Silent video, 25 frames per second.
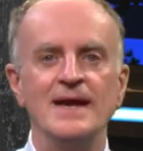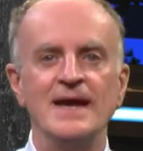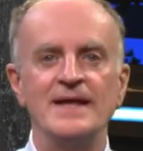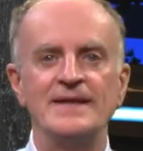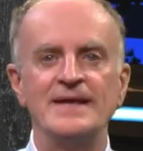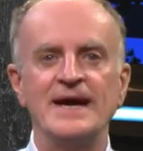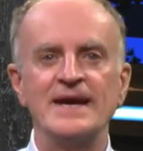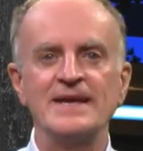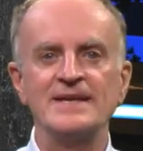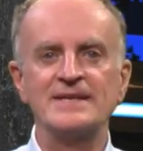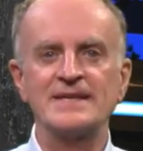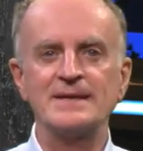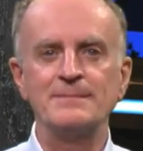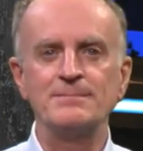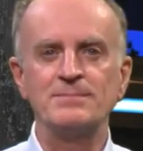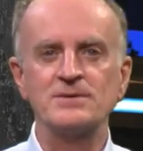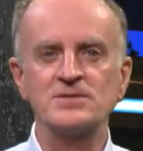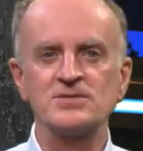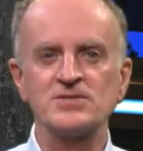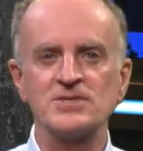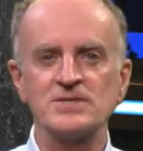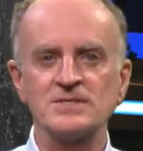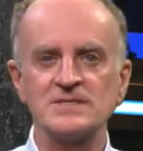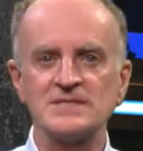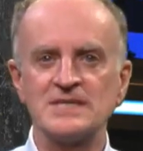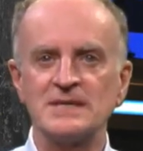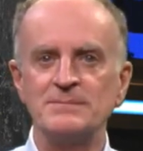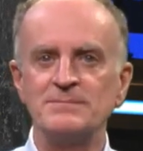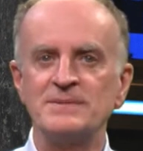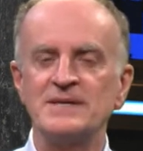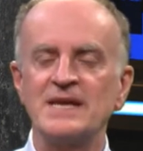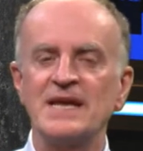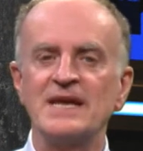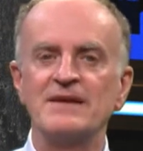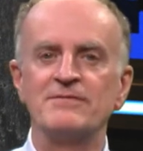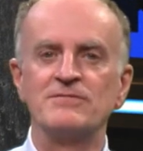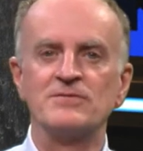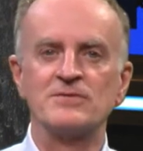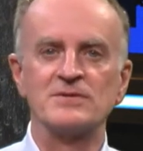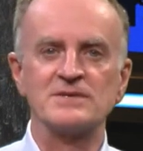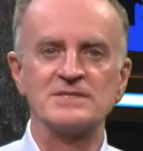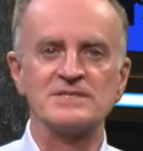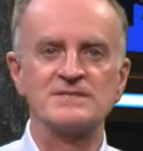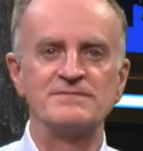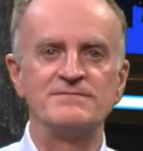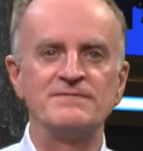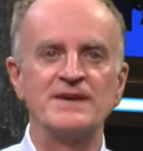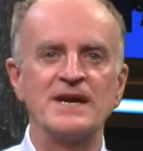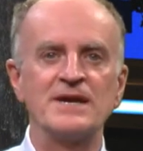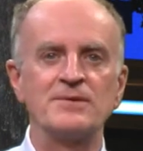At higher temperatures, the behavior
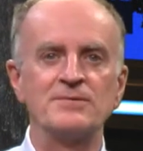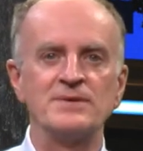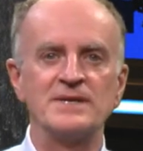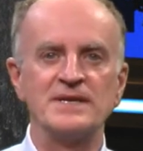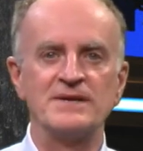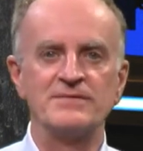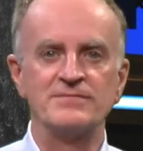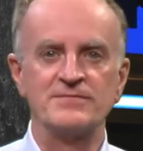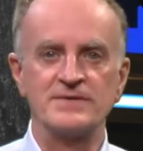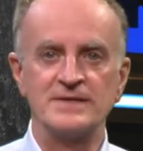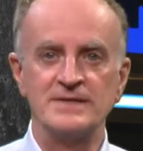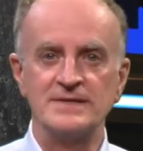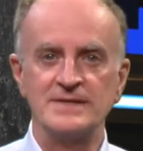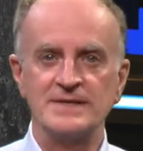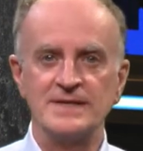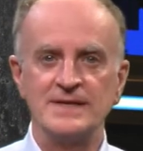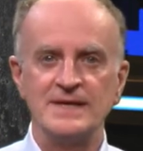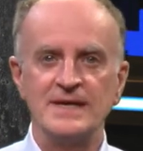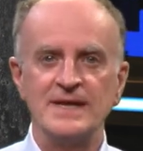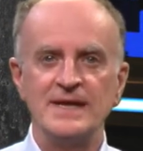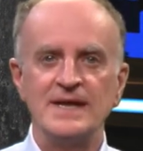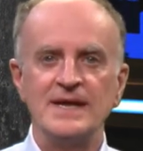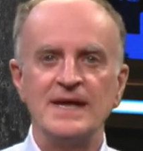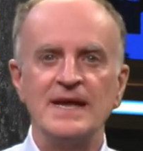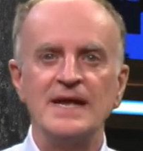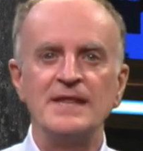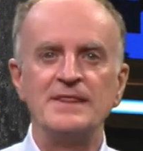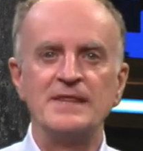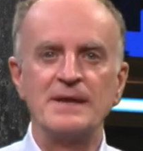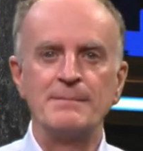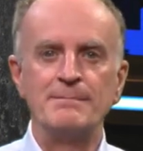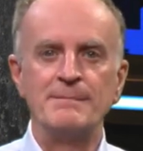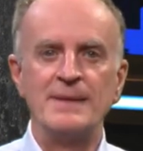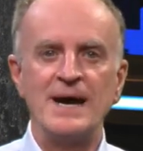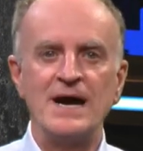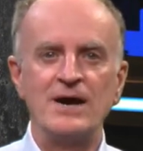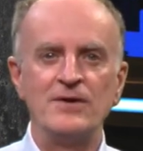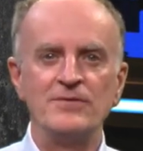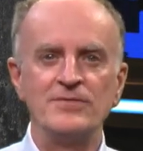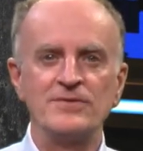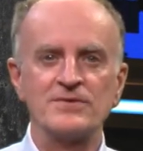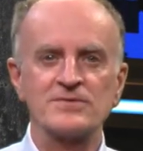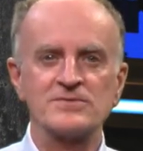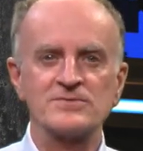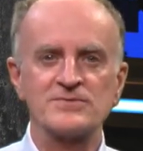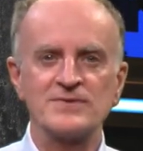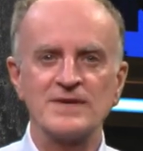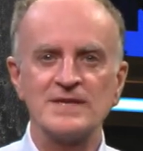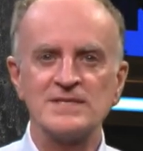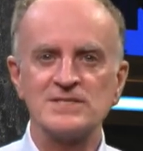is very different, and the amount
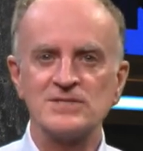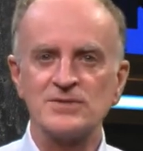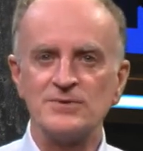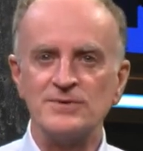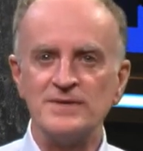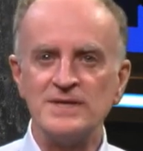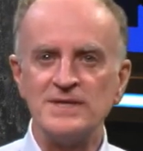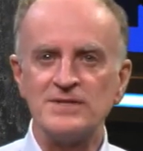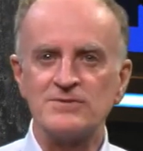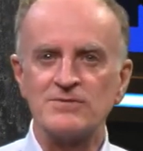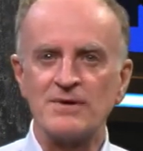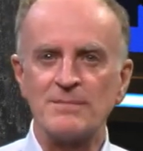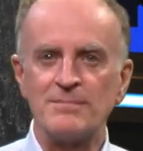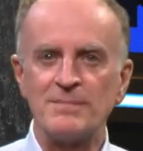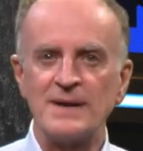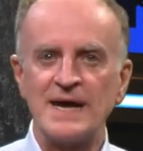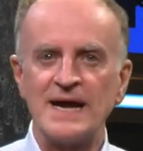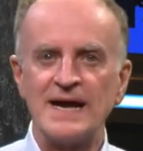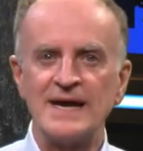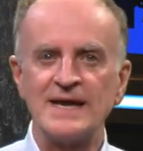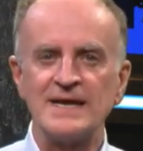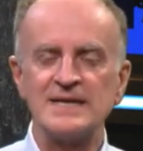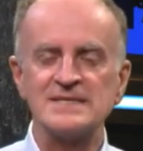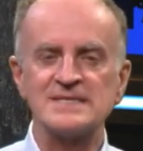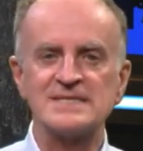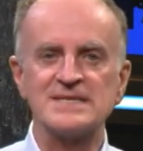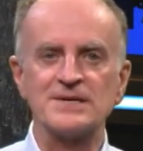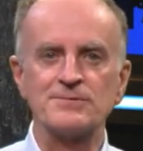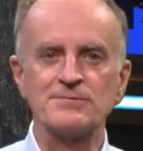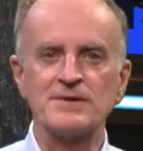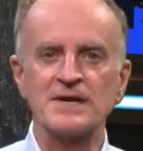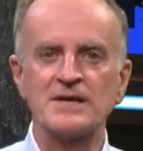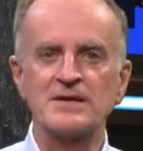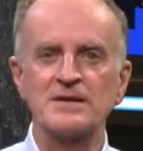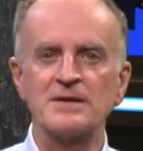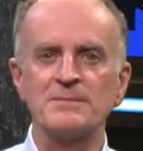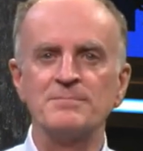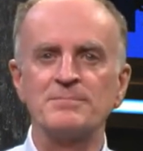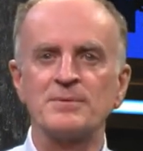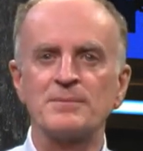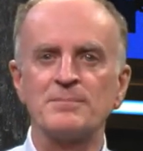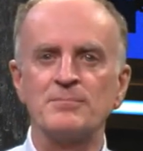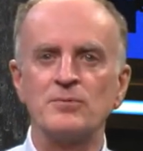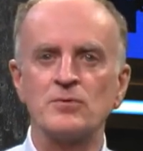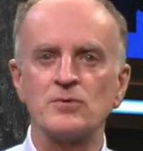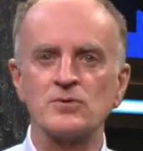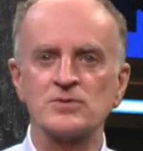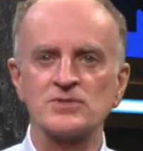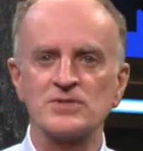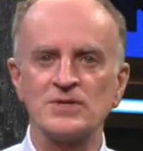of stress you need to apply is directly
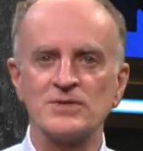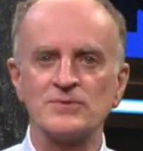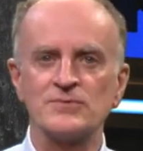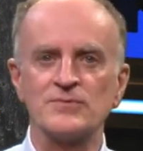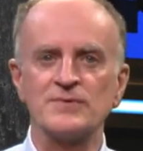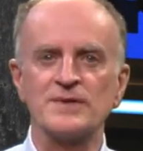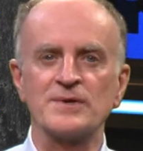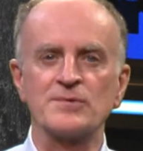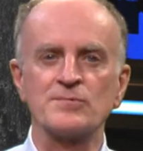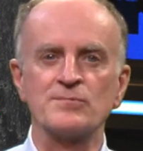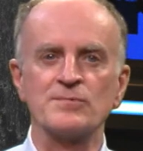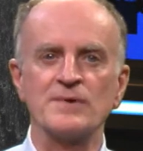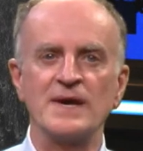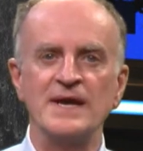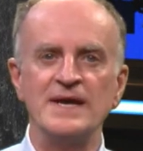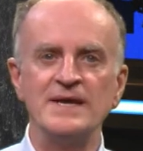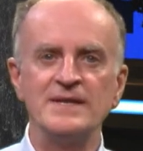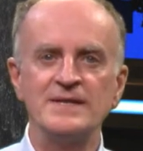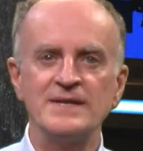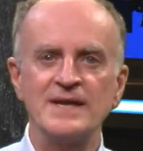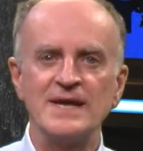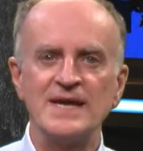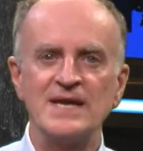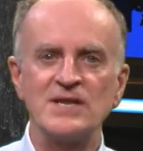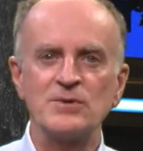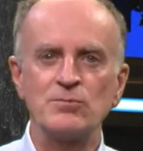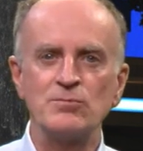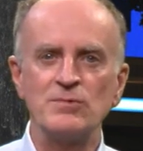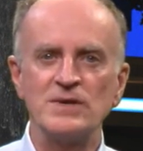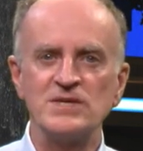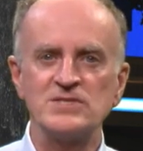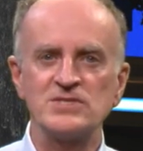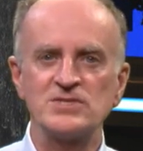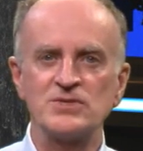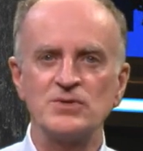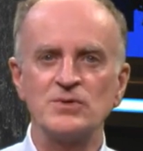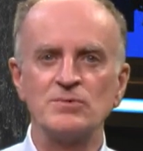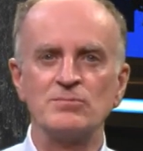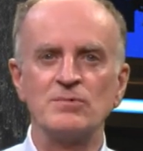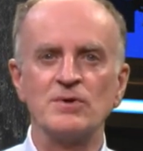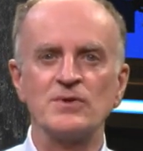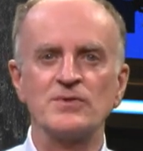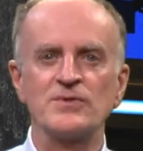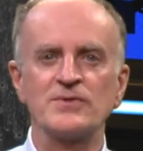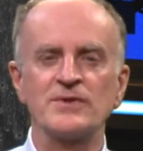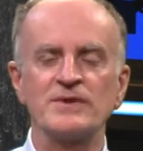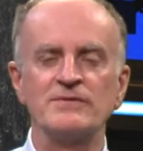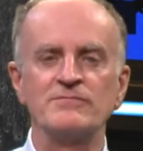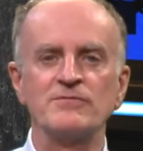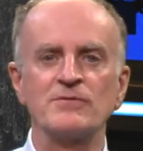proportional to the rate at which you
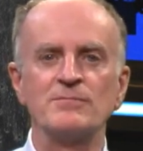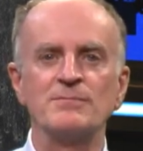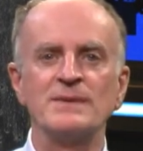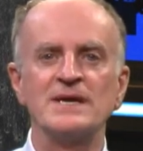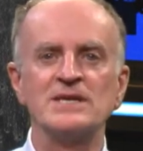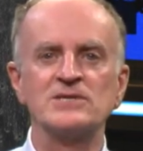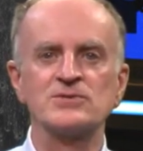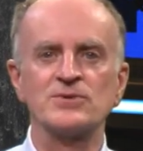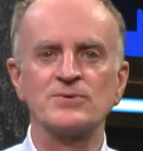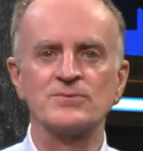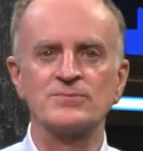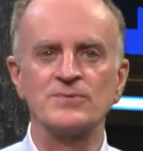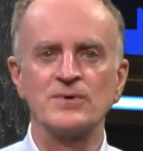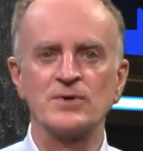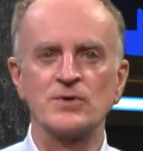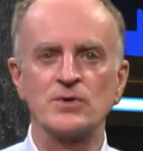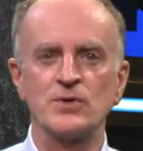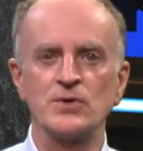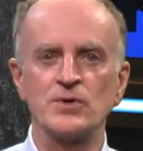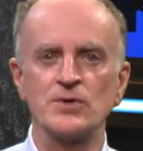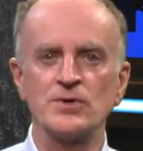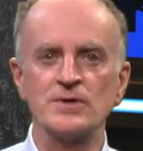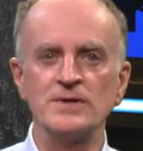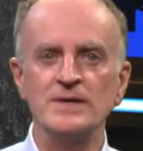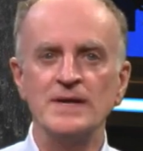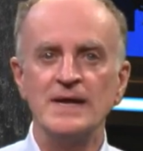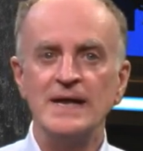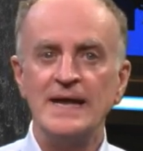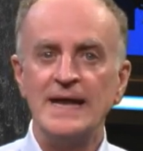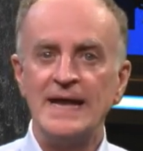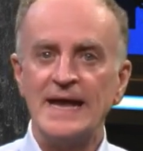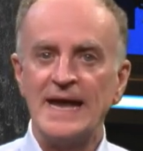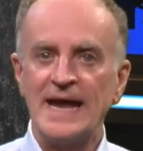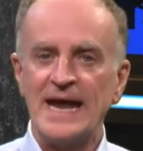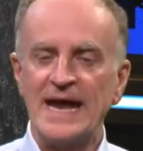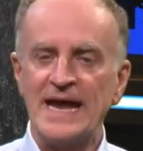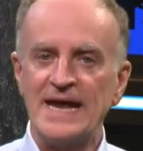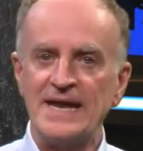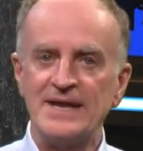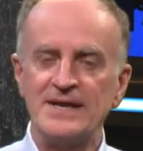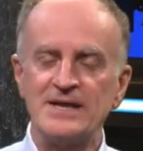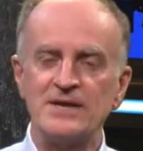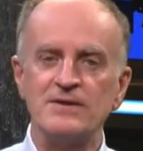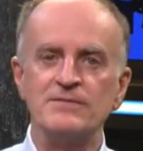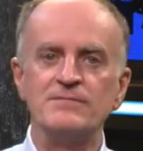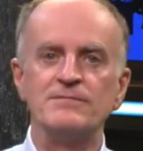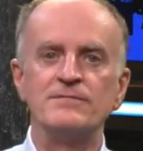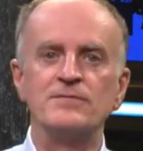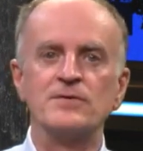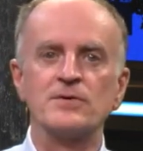want the deformation to occur and
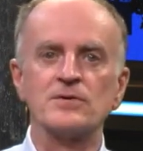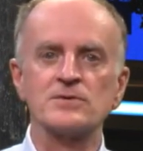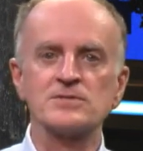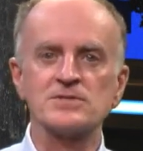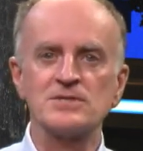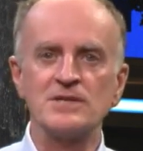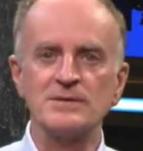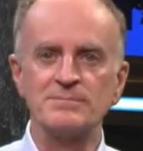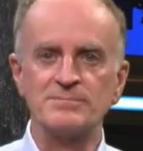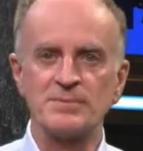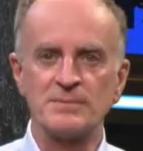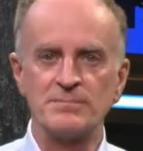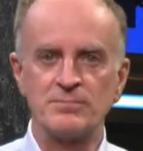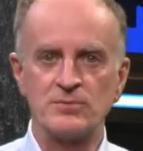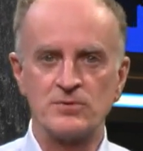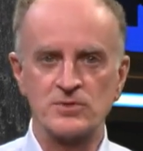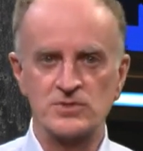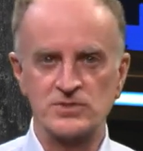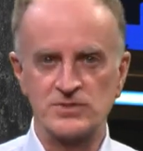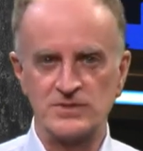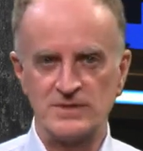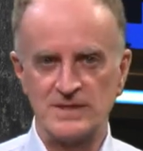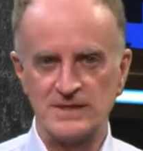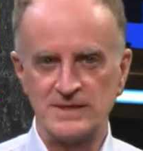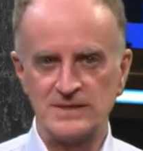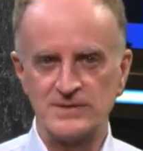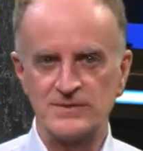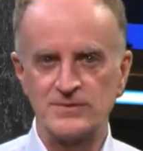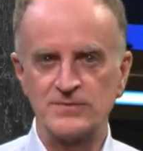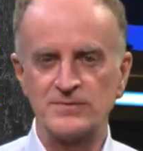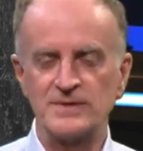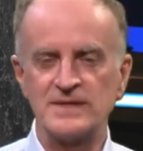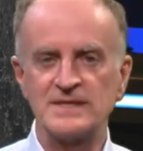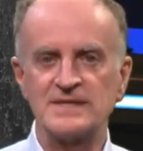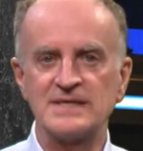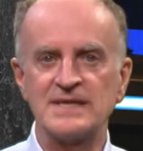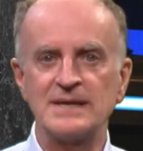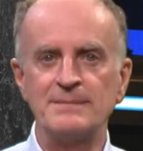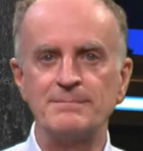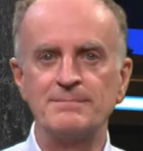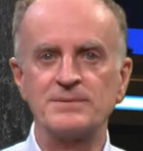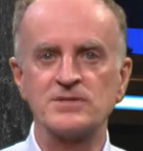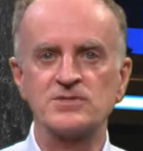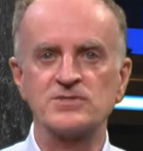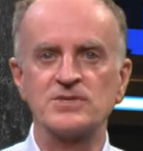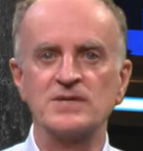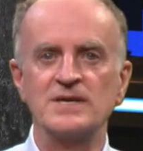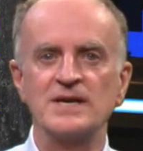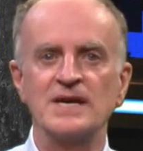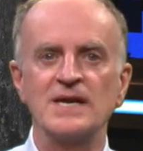inversely proportional to the
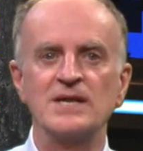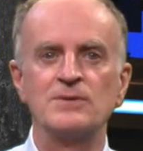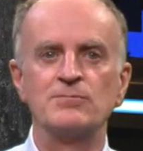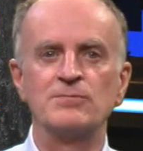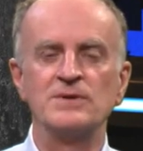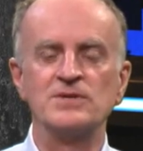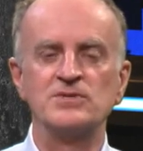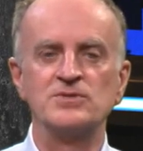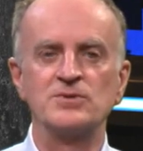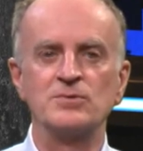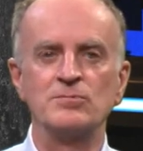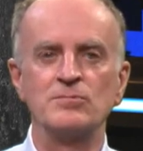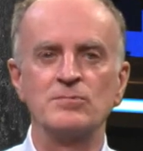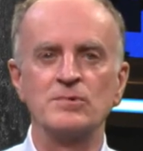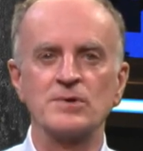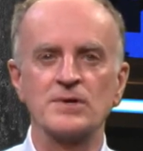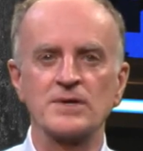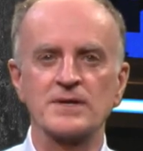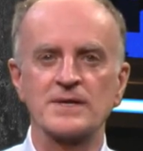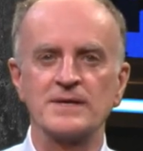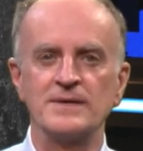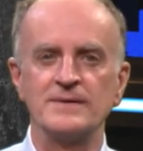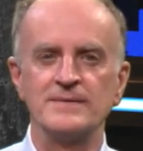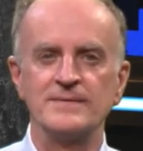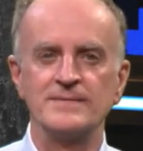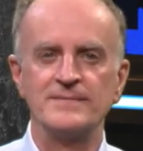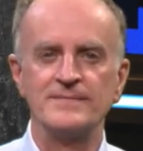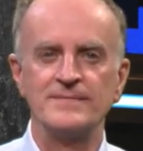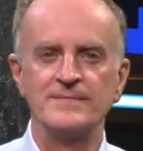temperature at which you work.